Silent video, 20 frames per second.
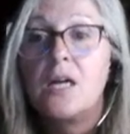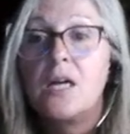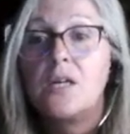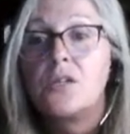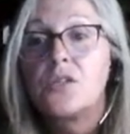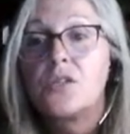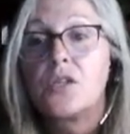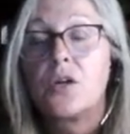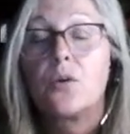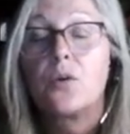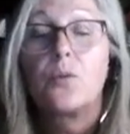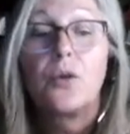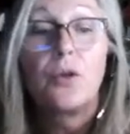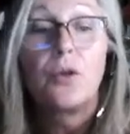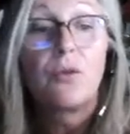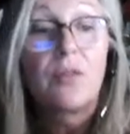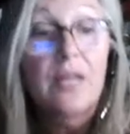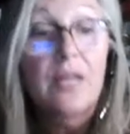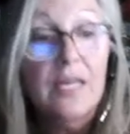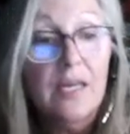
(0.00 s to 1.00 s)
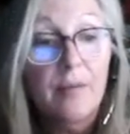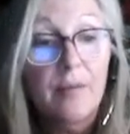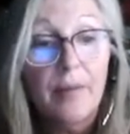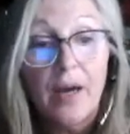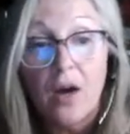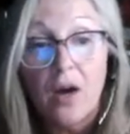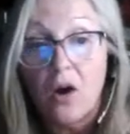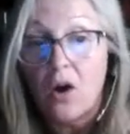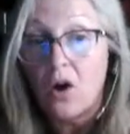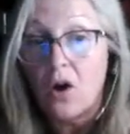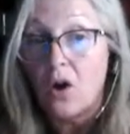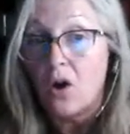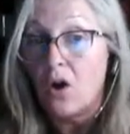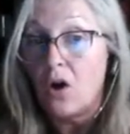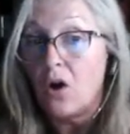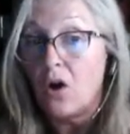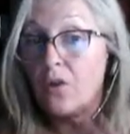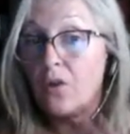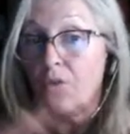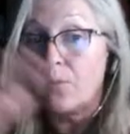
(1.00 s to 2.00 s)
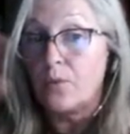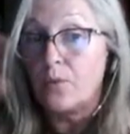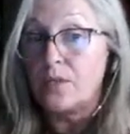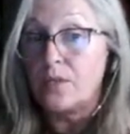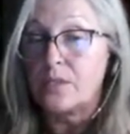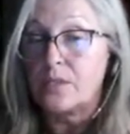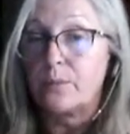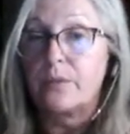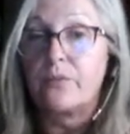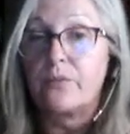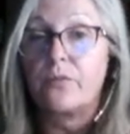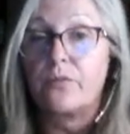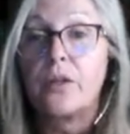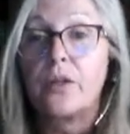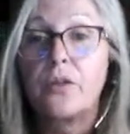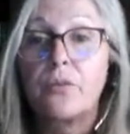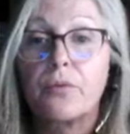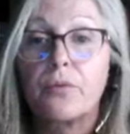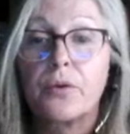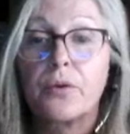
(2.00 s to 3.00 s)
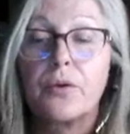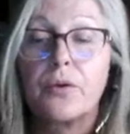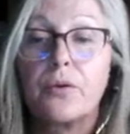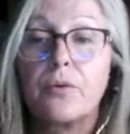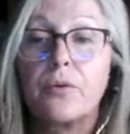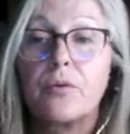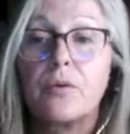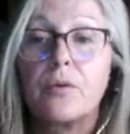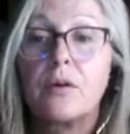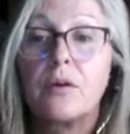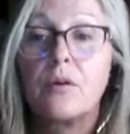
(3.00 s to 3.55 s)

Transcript: So when you think about all the ones that we've went through,